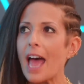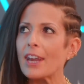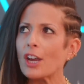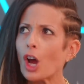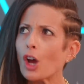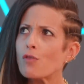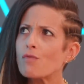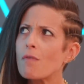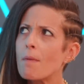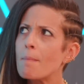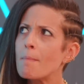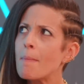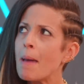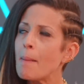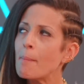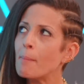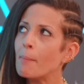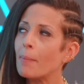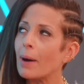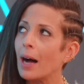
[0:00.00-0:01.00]
And I
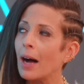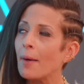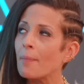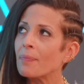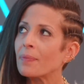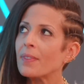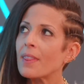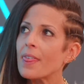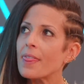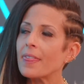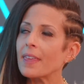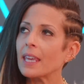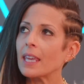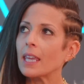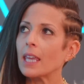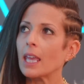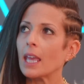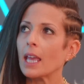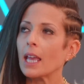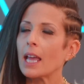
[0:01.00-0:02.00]
remember
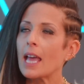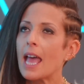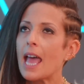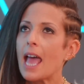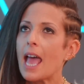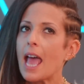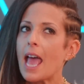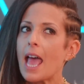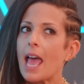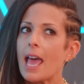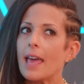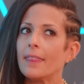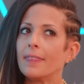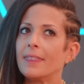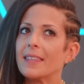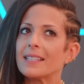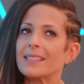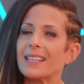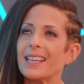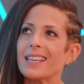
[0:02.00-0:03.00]
thinking,
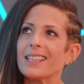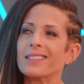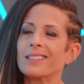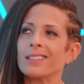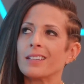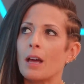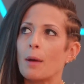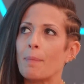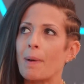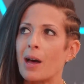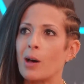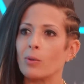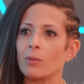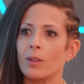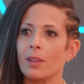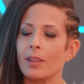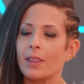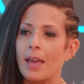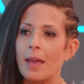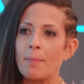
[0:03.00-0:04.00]
this isn't
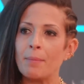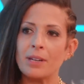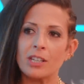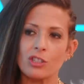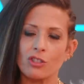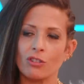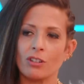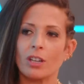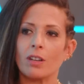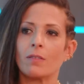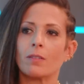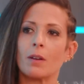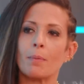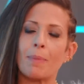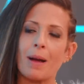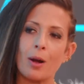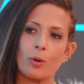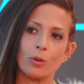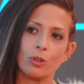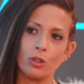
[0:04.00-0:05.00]
about them and it's not even
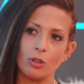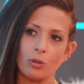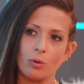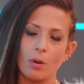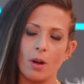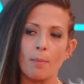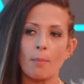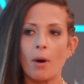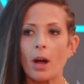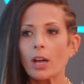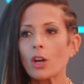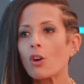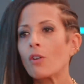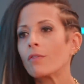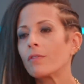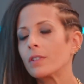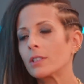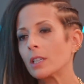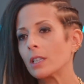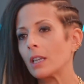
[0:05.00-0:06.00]
about you. Am I
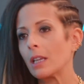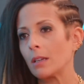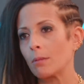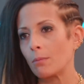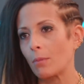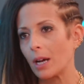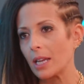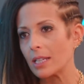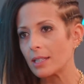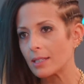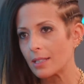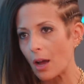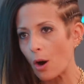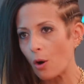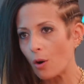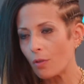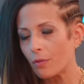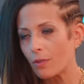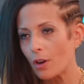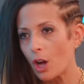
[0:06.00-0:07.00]
confident in
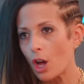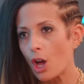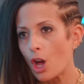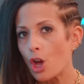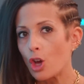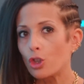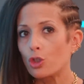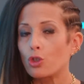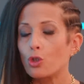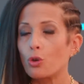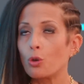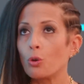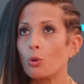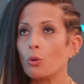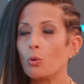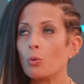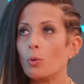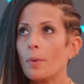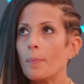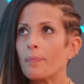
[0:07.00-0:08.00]
myself
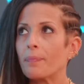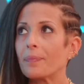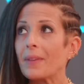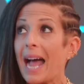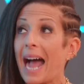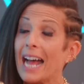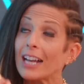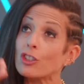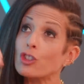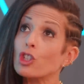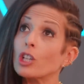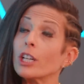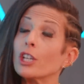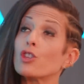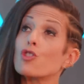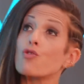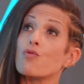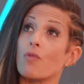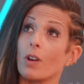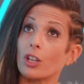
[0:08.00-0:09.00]
to
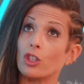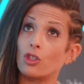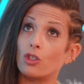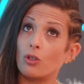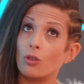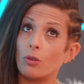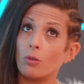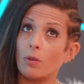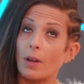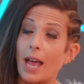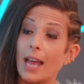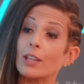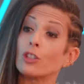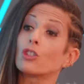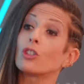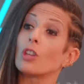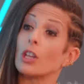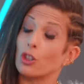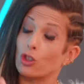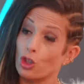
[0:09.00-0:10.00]
actually trust you and
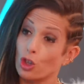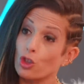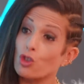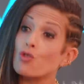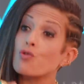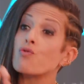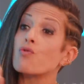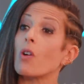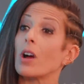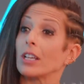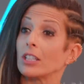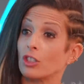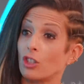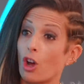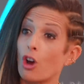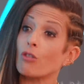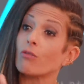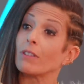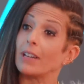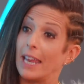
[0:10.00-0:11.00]
to, to trust
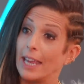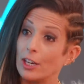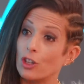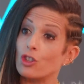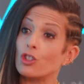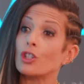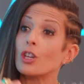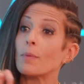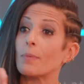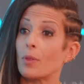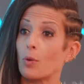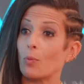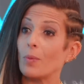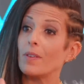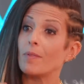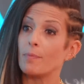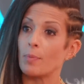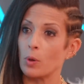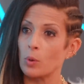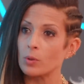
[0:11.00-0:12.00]
our relationship that
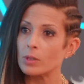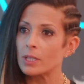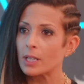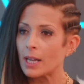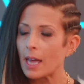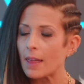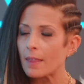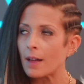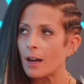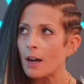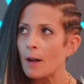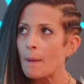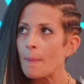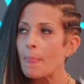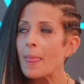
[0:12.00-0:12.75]
we've built together?